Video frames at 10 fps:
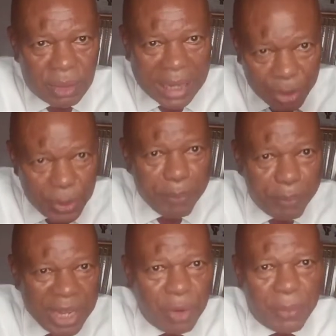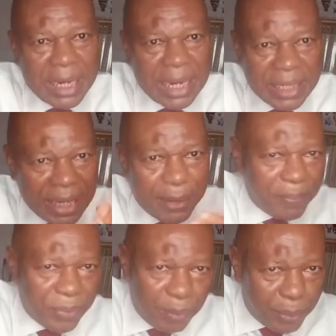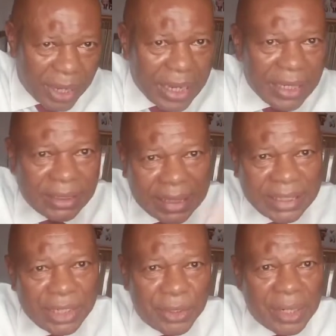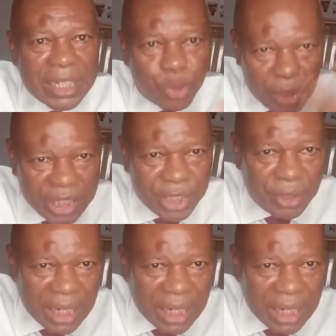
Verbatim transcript: can do a paid webinar. Say, pay $10, $20,